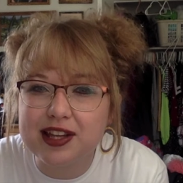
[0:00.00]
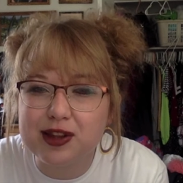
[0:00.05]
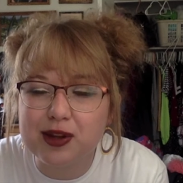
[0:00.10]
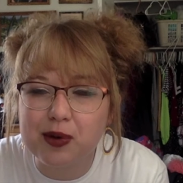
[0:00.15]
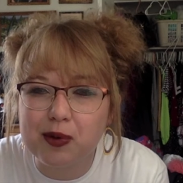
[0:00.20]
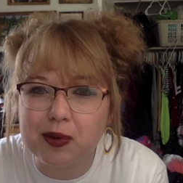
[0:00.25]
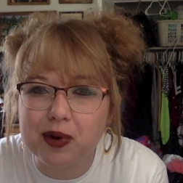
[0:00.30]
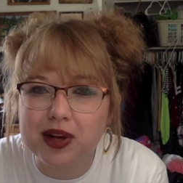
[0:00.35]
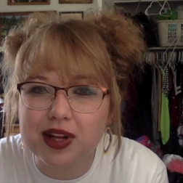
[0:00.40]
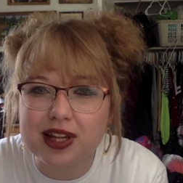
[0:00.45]
the
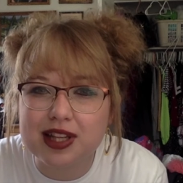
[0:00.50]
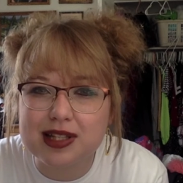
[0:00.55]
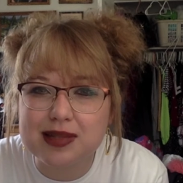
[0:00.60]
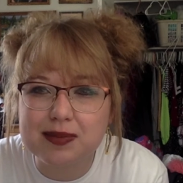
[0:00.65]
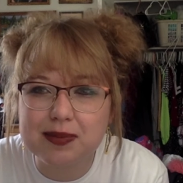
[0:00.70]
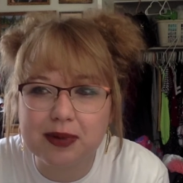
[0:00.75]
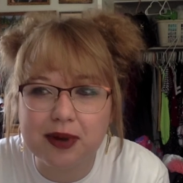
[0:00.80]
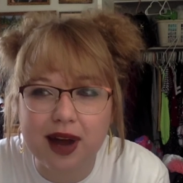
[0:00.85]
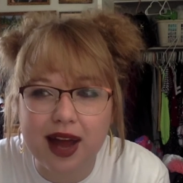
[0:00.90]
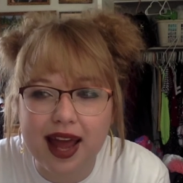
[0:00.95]
world is
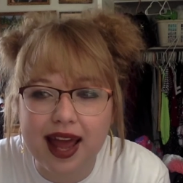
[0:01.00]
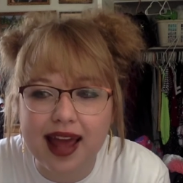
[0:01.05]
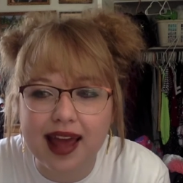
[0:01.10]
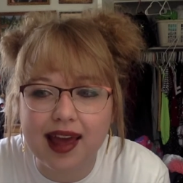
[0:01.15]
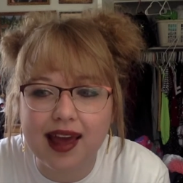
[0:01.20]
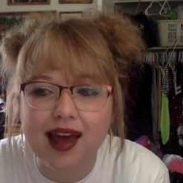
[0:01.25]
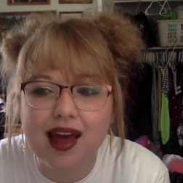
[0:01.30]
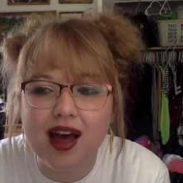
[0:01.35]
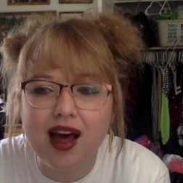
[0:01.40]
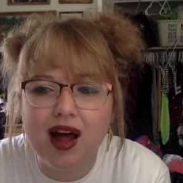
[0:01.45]
praying
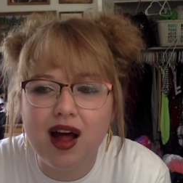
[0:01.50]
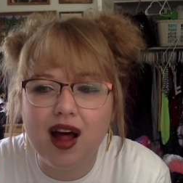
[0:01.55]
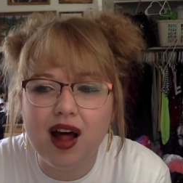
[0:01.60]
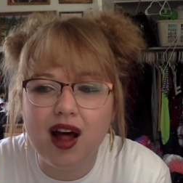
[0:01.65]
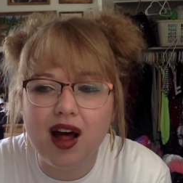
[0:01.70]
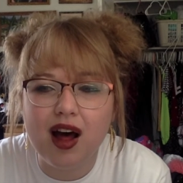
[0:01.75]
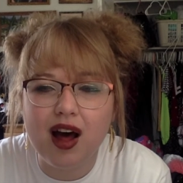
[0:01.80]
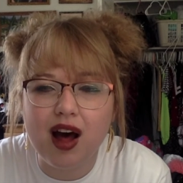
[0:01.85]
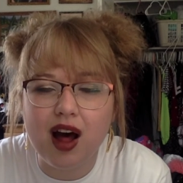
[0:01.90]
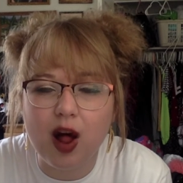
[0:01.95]

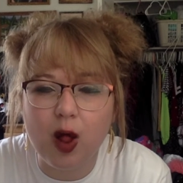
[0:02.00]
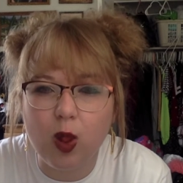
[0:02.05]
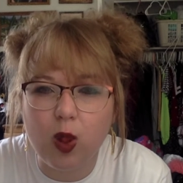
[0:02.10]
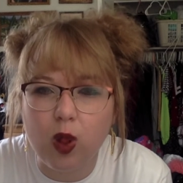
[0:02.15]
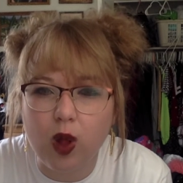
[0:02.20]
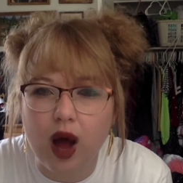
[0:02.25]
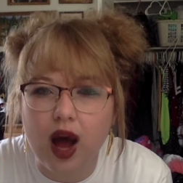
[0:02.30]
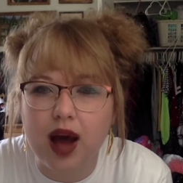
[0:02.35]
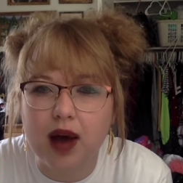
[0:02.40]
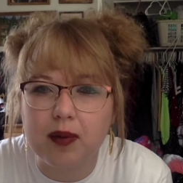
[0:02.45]
a
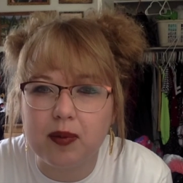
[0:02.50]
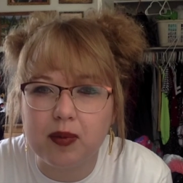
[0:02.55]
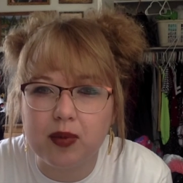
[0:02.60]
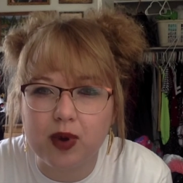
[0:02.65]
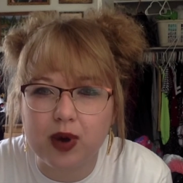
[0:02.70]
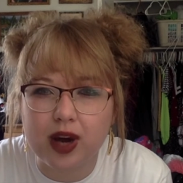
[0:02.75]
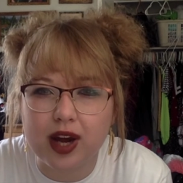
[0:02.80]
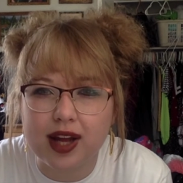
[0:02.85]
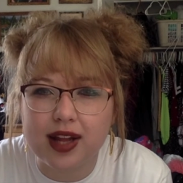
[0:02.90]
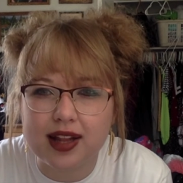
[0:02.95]
lot
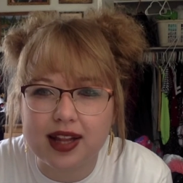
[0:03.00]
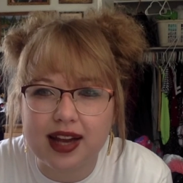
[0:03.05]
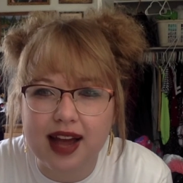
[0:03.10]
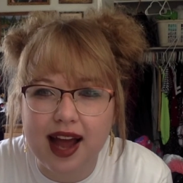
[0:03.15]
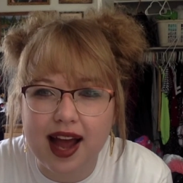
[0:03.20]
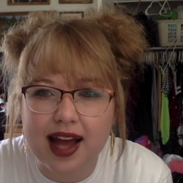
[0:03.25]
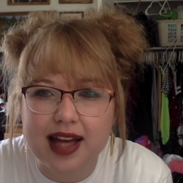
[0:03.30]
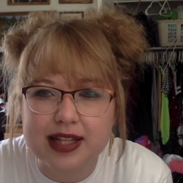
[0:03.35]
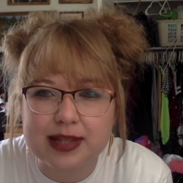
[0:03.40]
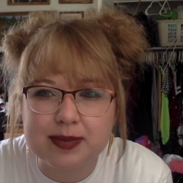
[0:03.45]
more than
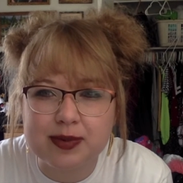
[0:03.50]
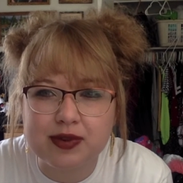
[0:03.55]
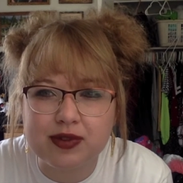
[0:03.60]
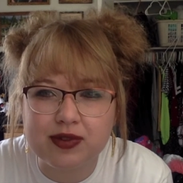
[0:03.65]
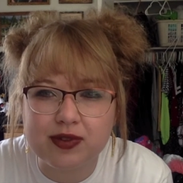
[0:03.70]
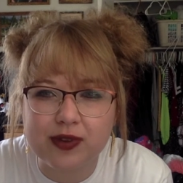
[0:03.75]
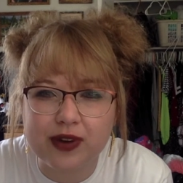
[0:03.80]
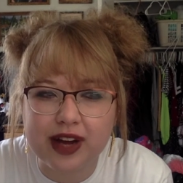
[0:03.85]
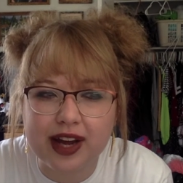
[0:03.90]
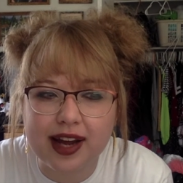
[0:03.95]
it has
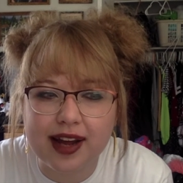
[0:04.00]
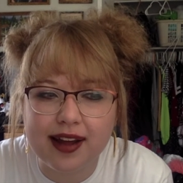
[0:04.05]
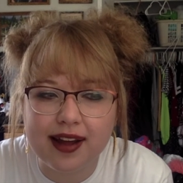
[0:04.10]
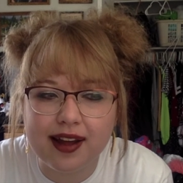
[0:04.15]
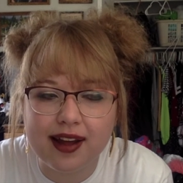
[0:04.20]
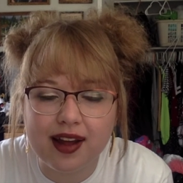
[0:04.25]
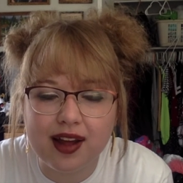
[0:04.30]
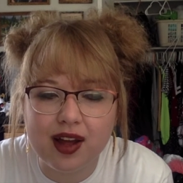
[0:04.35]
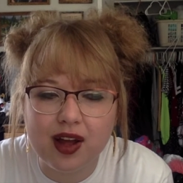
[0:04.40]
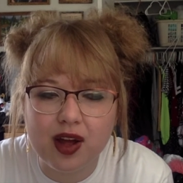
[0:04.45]
before.
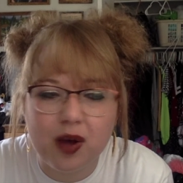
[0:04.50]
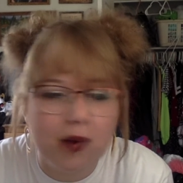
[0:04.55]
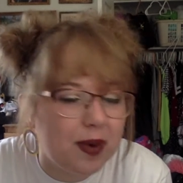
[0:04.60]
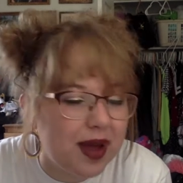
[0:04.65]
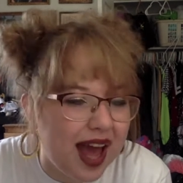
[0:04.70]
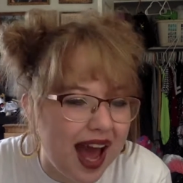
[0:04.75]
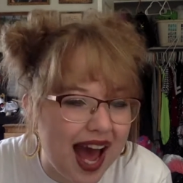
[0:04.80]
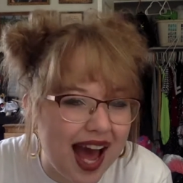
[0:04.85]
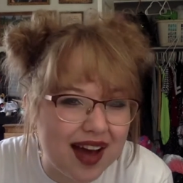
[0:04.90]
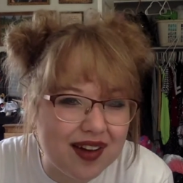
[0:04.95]
We
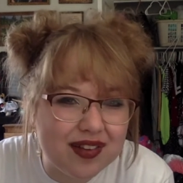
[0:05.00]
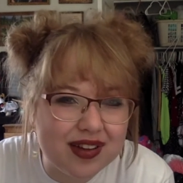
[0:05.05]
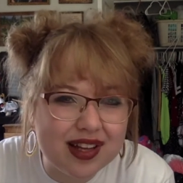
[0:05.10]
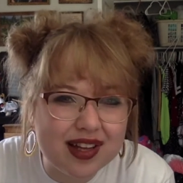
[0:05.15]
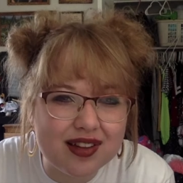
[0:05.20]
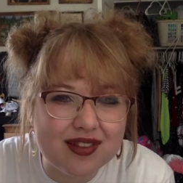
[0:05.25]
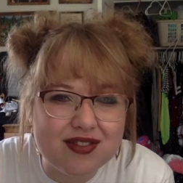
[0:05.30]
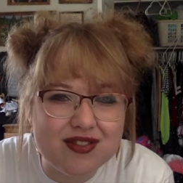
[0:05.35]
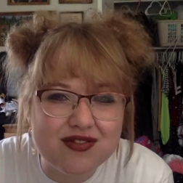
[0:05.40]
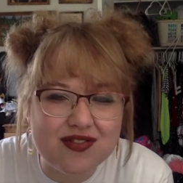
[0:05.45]

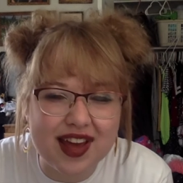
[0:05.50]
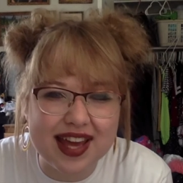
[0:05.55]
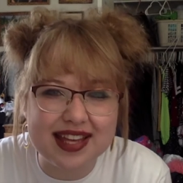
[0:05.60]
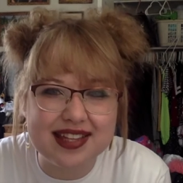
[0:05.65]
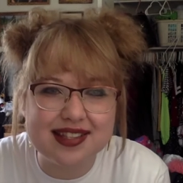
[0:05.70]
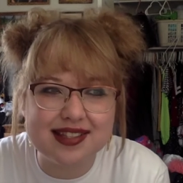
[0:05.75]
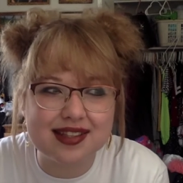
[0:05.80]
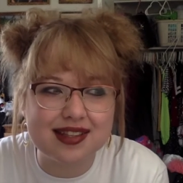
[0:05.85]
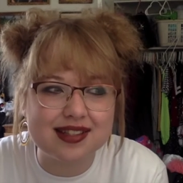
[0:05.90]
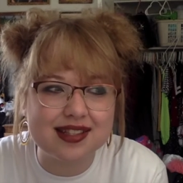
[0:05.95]
haven't
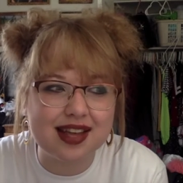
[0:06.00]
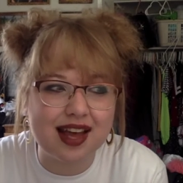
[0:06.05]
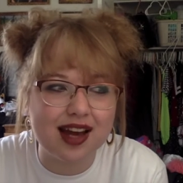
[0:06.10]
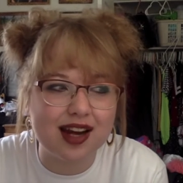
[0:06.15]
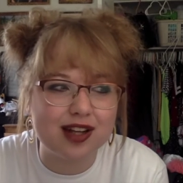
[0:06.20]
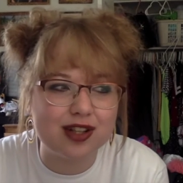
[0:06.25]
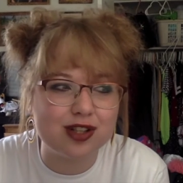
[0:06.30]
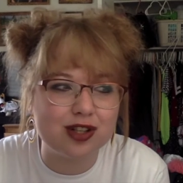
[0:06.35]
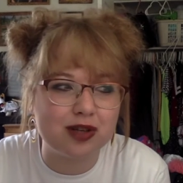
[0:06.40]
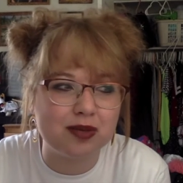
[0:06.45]
faced this kind
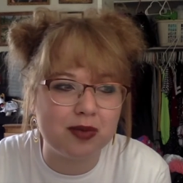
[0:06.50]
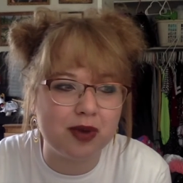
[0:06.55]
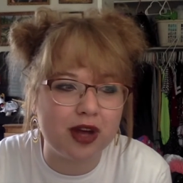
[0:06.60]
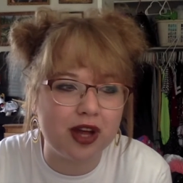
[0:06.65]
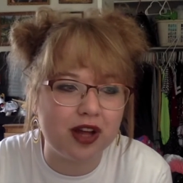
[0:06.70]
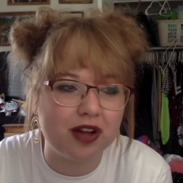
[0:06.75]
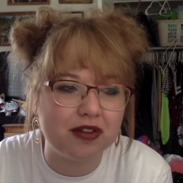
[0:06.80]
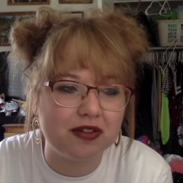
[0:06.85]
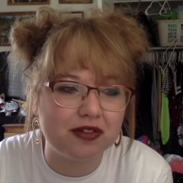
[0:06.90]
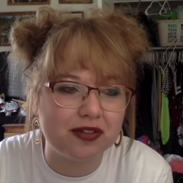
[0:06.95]
of
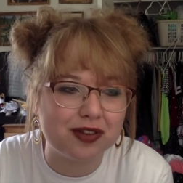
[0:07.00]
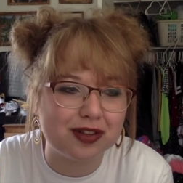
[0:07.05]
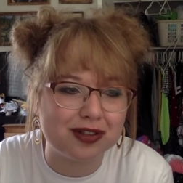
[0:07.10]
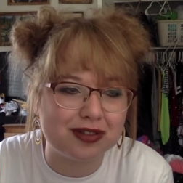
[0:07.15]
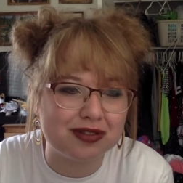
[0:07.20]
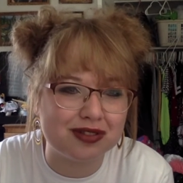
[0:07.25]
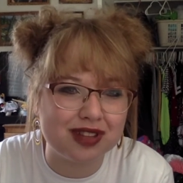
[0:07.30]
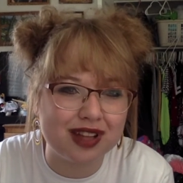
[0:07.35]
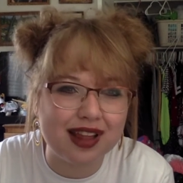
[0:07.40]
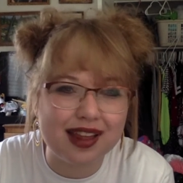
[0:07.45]
turmoil for
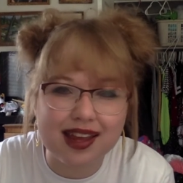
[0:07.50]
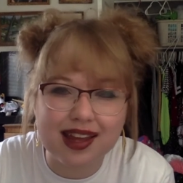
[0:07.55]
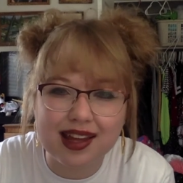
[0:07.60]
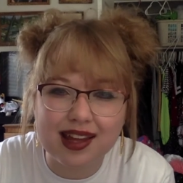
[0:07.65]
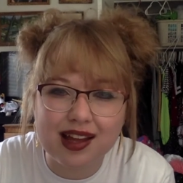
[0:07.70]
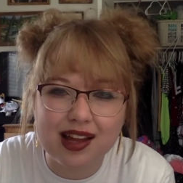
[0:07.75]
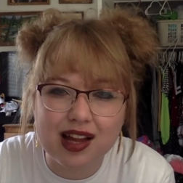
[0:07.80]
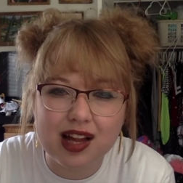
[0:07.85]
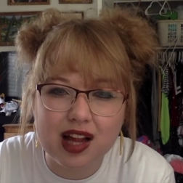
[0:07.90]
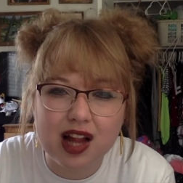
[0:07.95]
a really
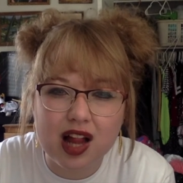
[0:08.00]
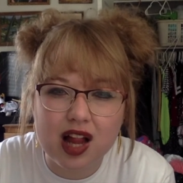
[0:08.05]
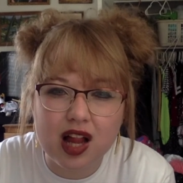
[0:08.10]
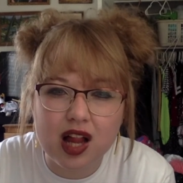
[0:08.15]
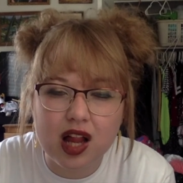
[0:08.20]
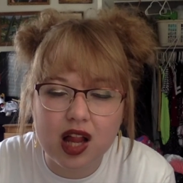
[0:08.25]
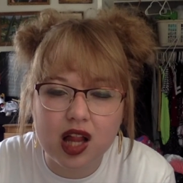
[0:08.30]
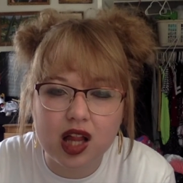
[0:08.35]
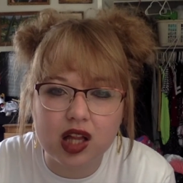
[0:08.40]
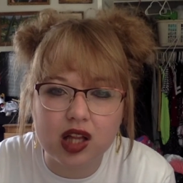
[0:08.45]

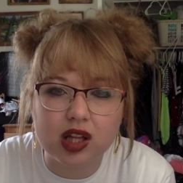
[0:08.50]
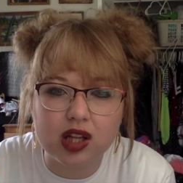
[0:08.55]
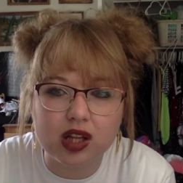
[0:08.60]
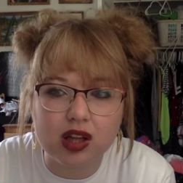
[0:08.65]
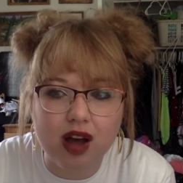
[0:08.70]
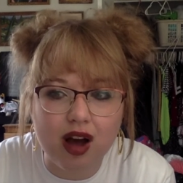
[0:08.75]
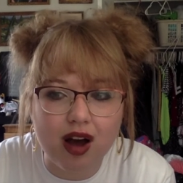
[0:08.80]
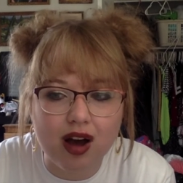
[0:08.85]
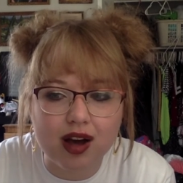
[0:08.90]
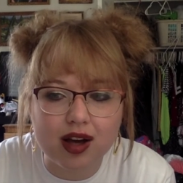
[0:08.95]

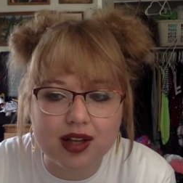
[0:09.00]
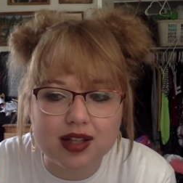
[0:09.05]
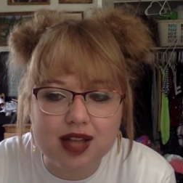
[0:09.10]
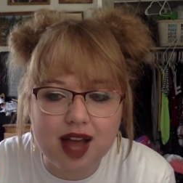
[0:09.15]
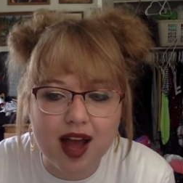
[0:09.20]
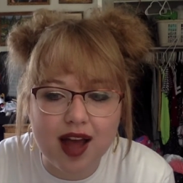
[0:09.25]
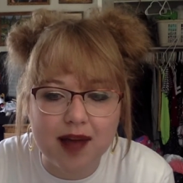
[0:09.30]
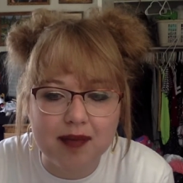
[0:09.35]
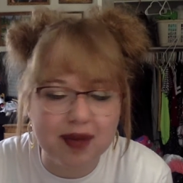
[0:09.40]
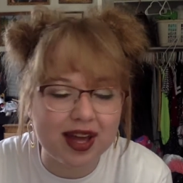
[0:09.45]
long
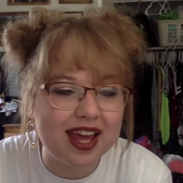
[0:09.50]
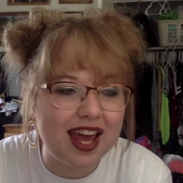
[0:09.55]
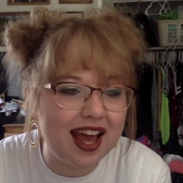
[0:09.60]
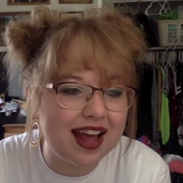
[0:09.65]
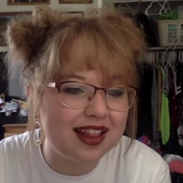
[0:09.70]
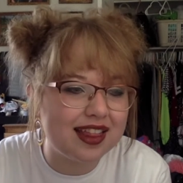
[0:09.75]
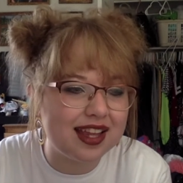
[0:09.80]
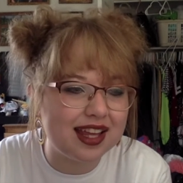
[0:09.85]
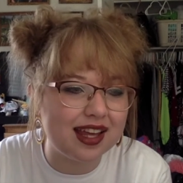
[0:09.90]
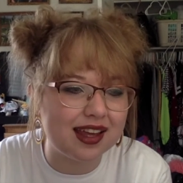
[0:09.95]
time. I
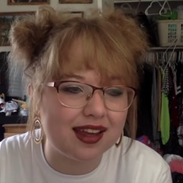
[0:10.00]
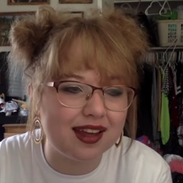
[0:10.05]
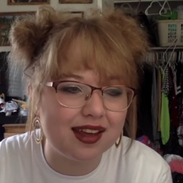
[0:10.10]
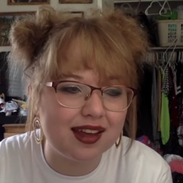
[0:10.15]
can't think